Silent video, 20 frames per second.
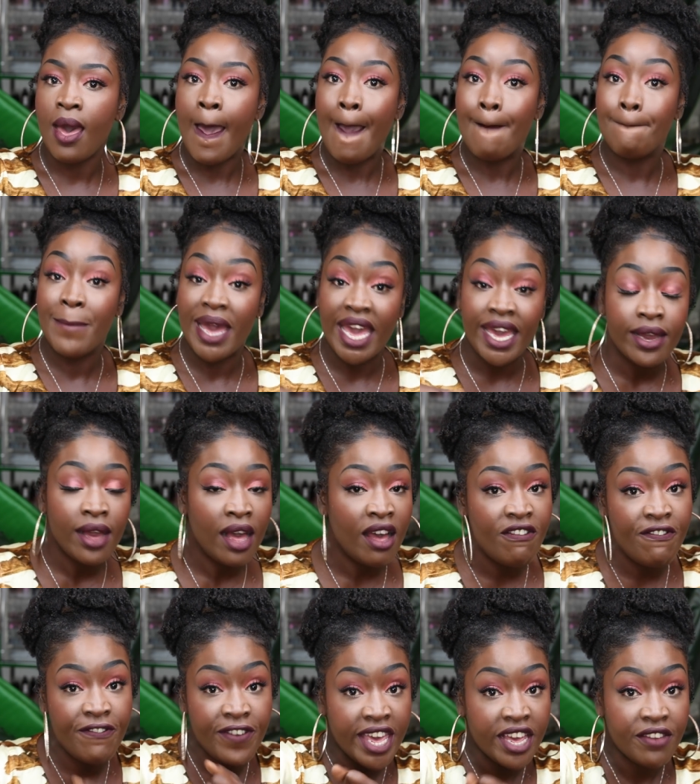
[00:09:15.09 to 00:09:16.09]
made her
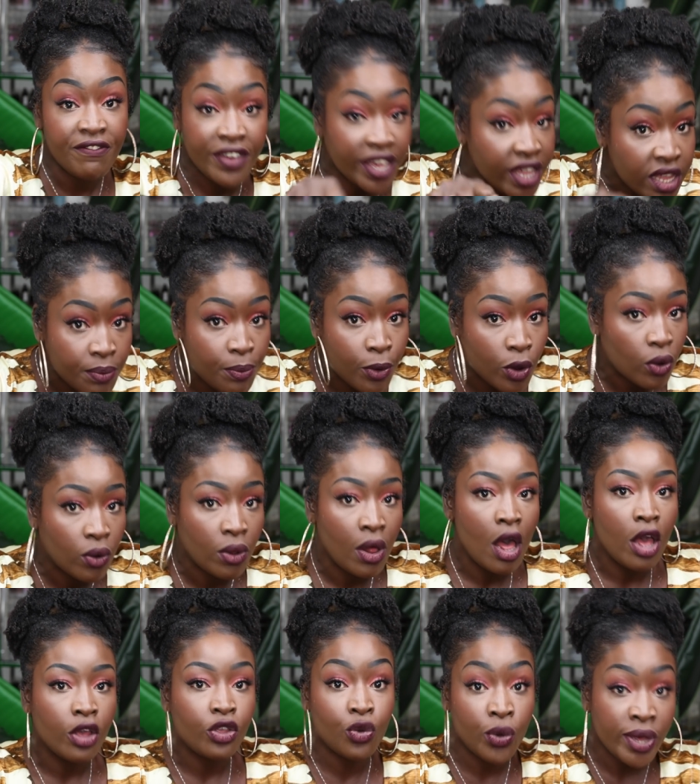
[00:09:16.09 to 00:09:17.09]
feet visible,
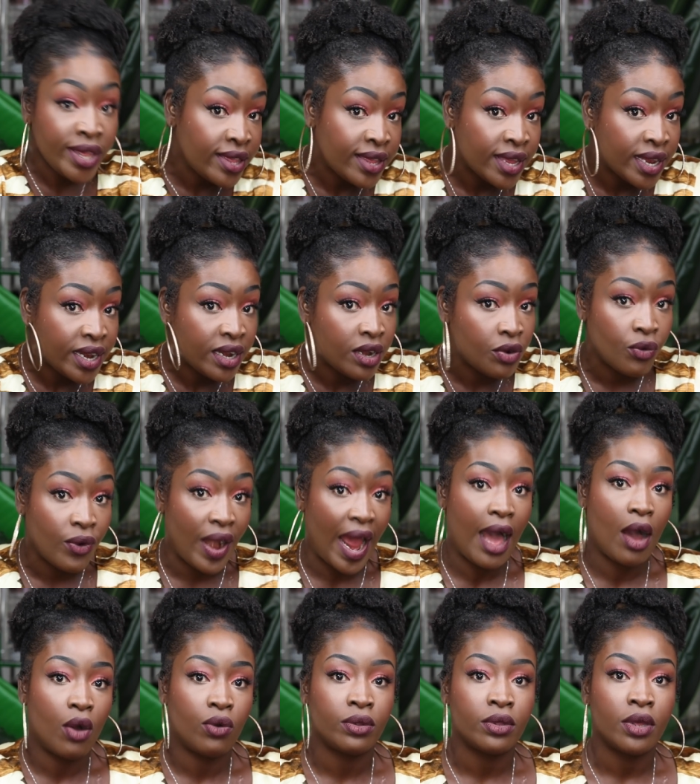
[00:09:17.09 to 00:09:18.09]
twisted it
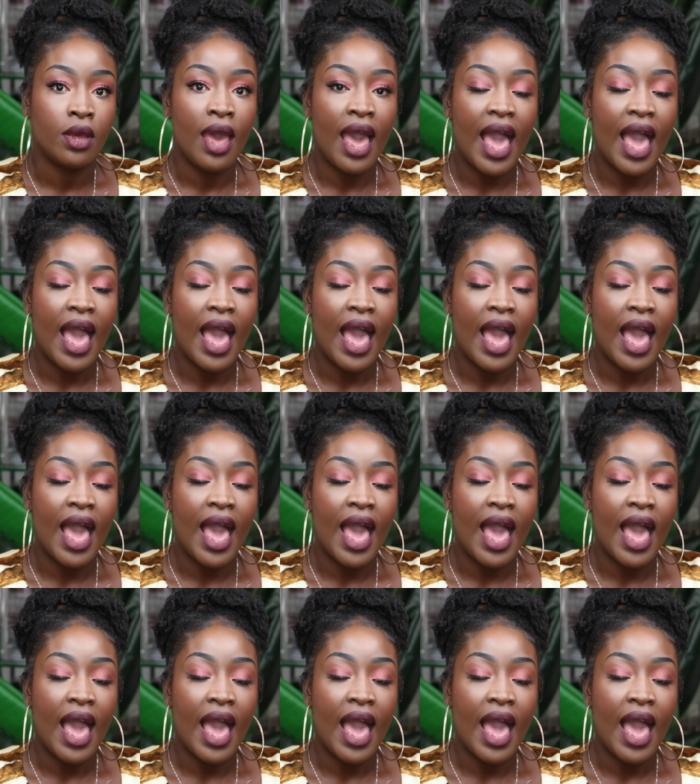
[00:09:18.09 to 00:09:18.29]
around,